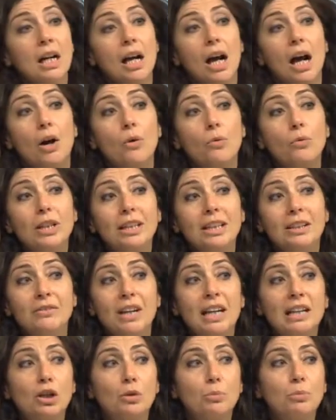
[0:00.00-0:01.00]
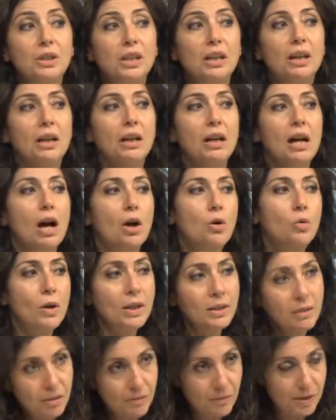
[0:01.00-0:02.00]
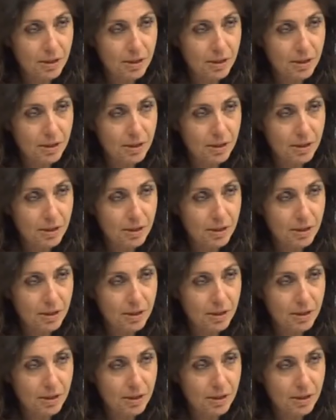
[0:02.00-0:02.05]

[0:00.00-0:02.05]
uh, we developed uh, a quantum